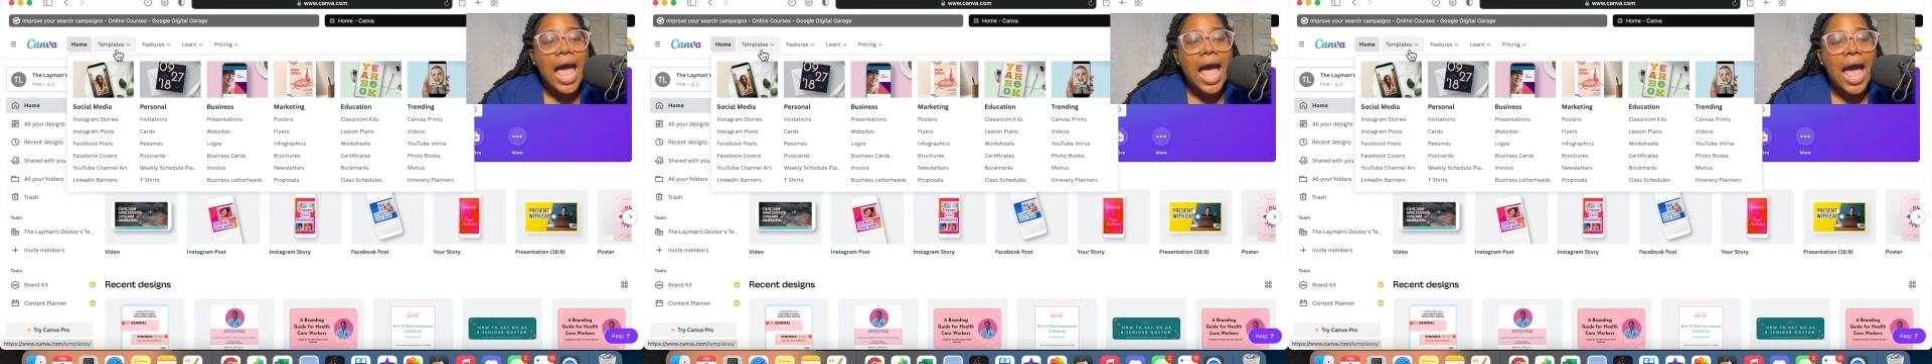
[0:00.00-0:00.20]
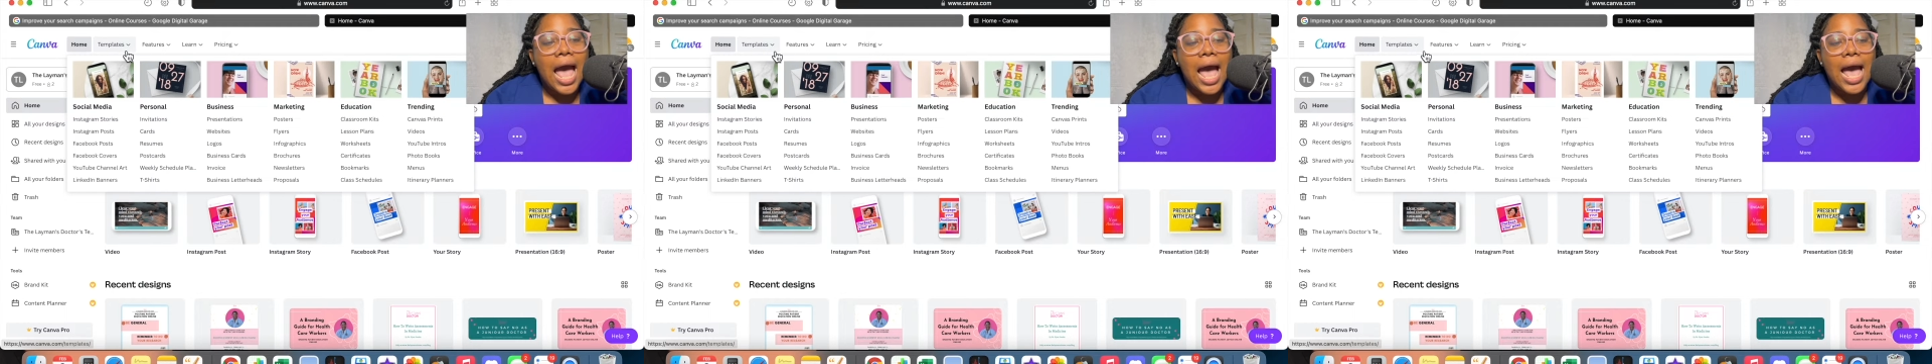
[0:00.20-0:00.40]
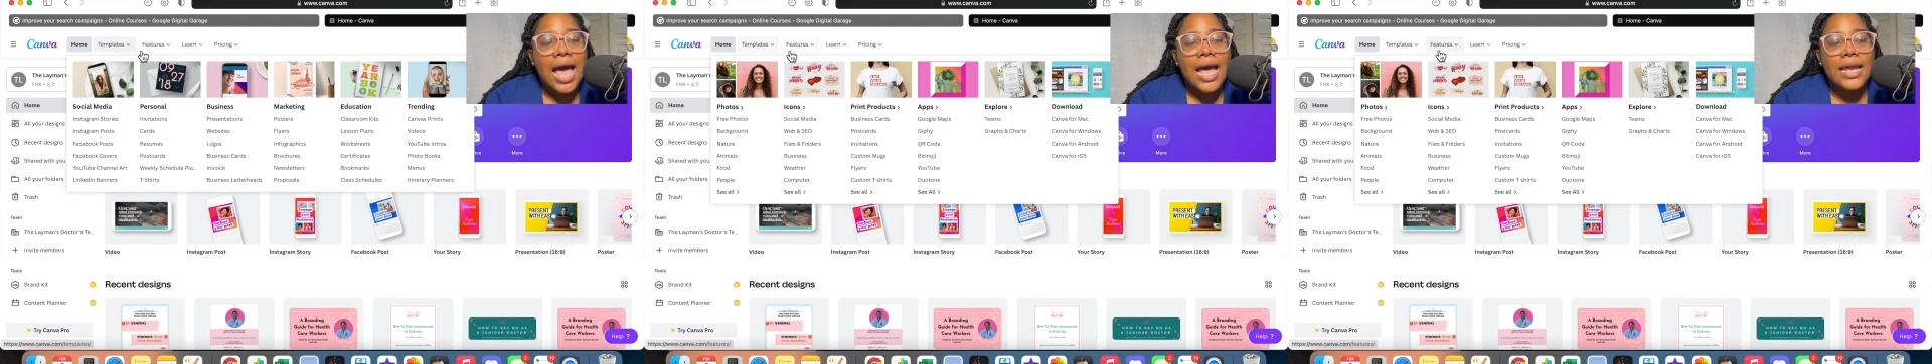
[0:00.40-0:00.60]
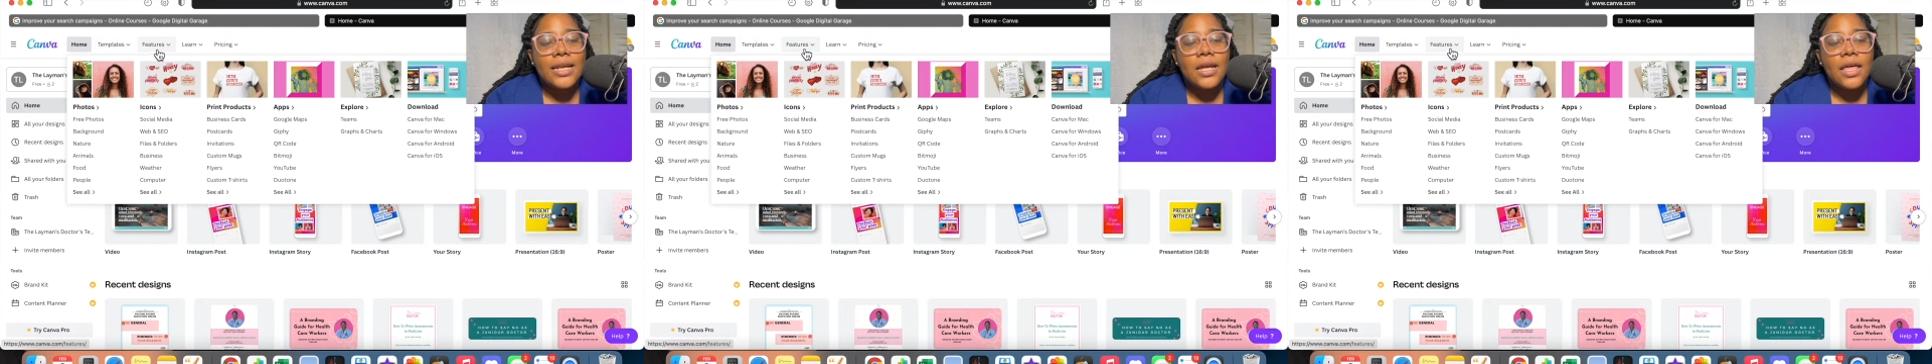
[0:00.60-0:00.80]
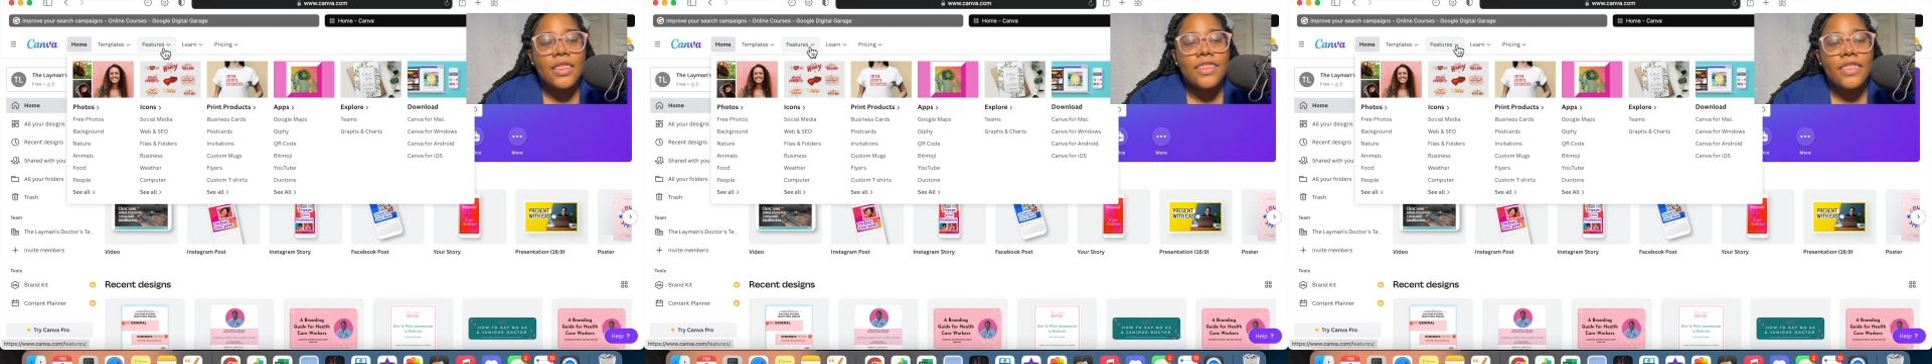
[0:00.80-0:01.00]

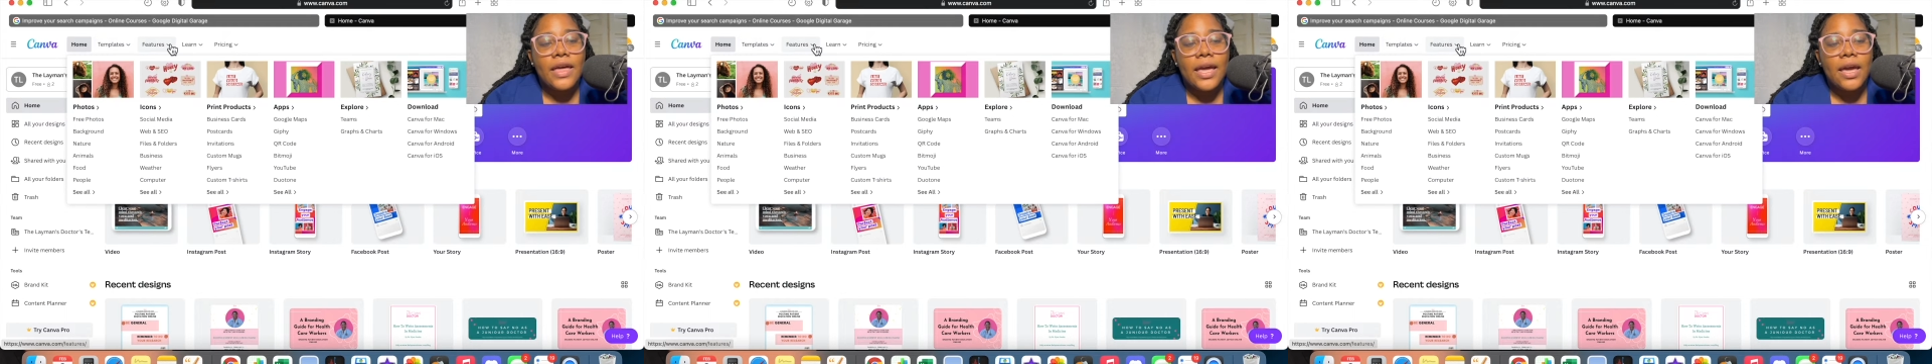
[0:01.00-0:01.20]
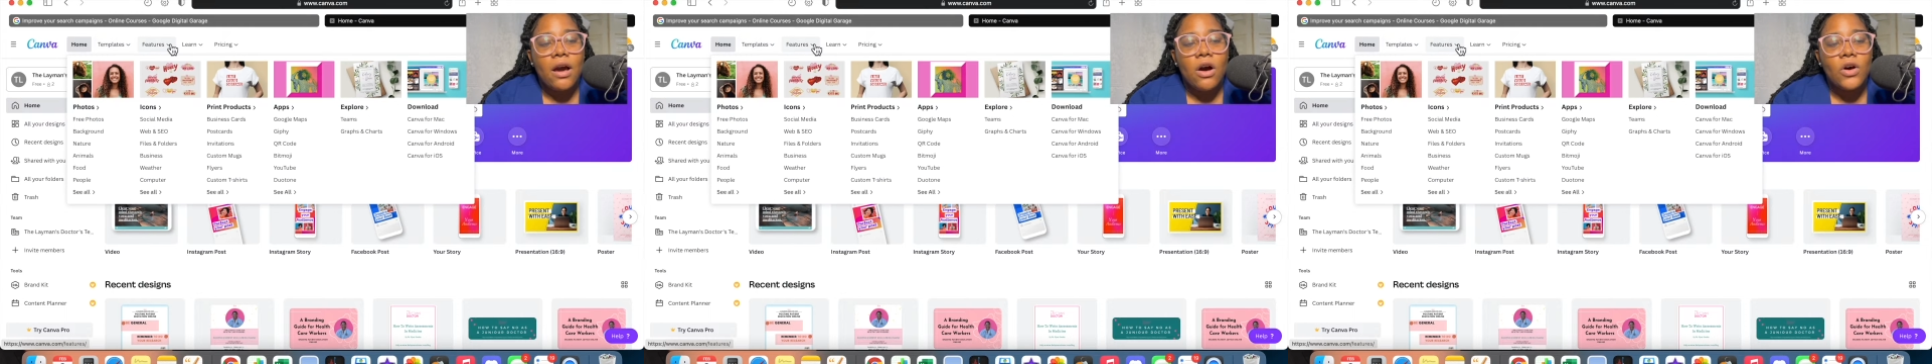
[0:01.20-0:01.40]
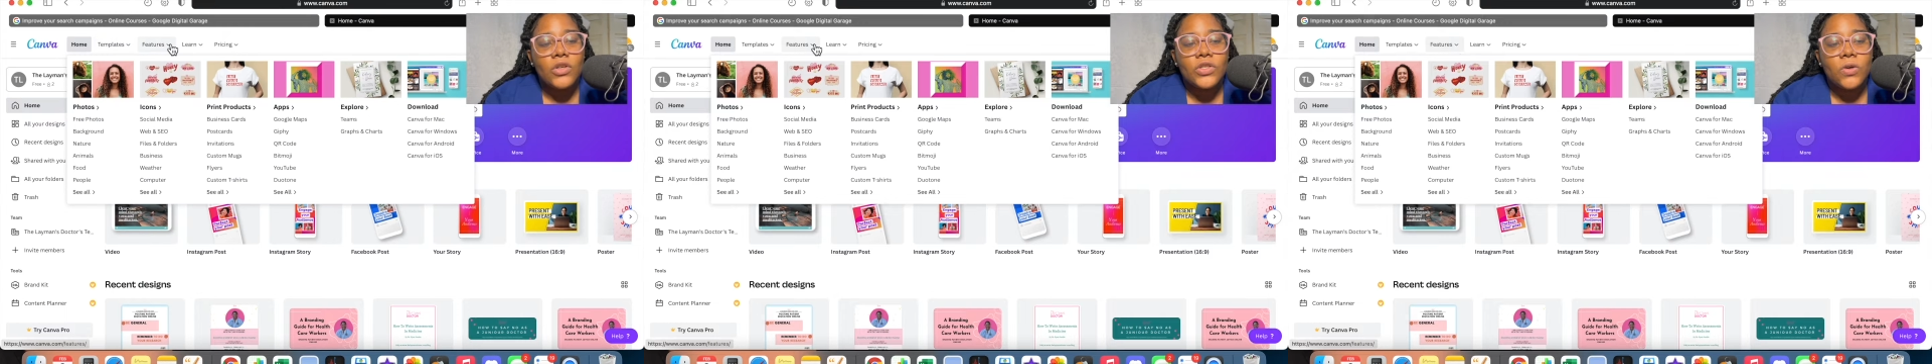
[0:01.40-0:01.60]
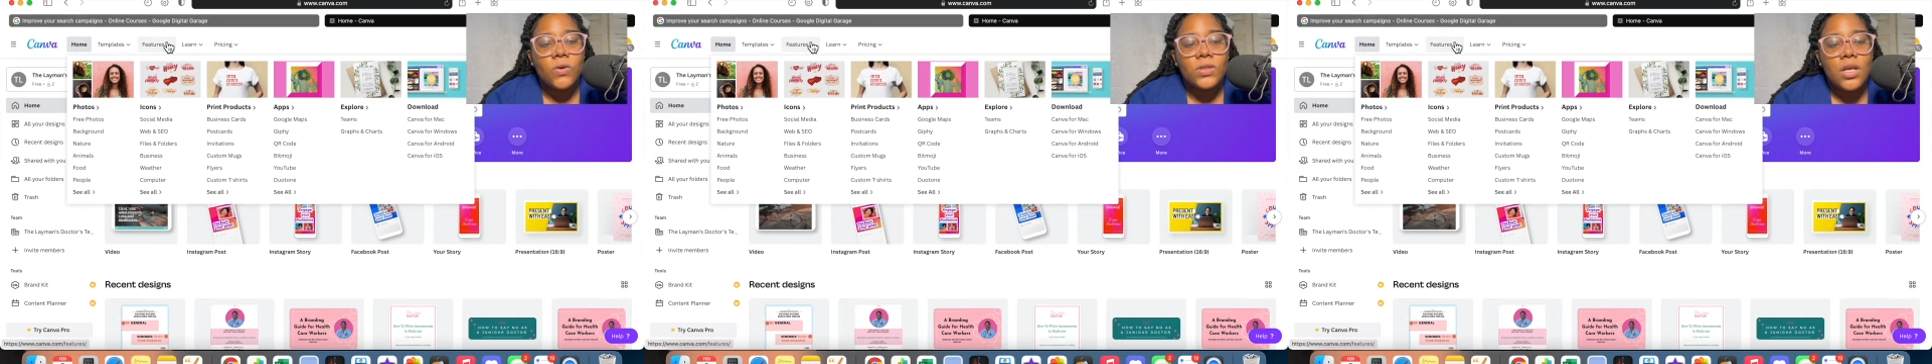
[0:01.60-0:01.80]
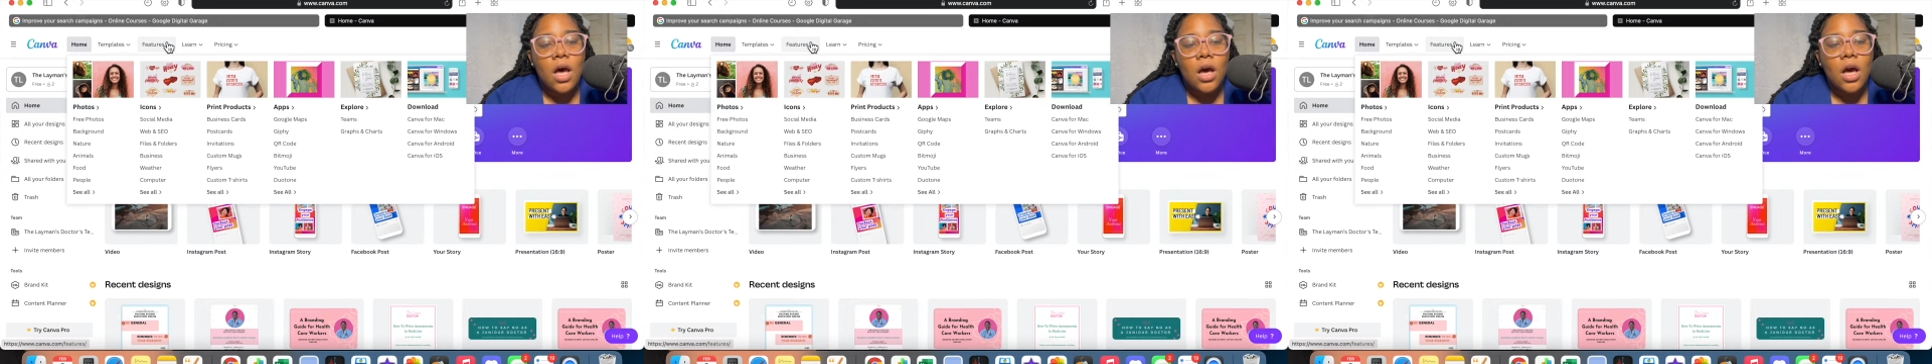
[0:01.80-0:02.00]
and they
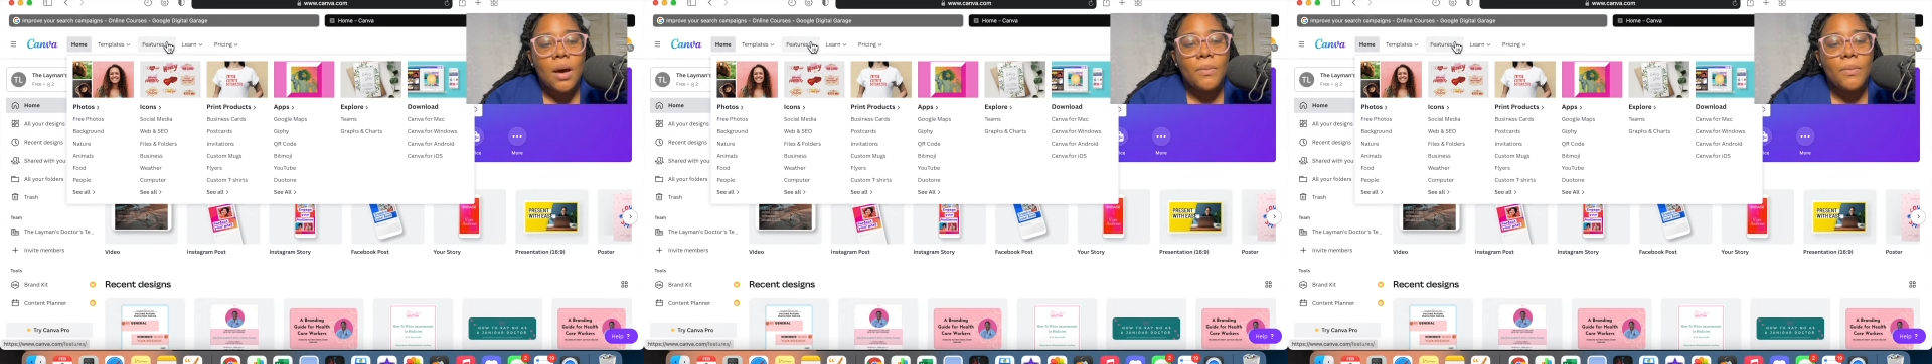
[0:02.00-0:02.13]
also talk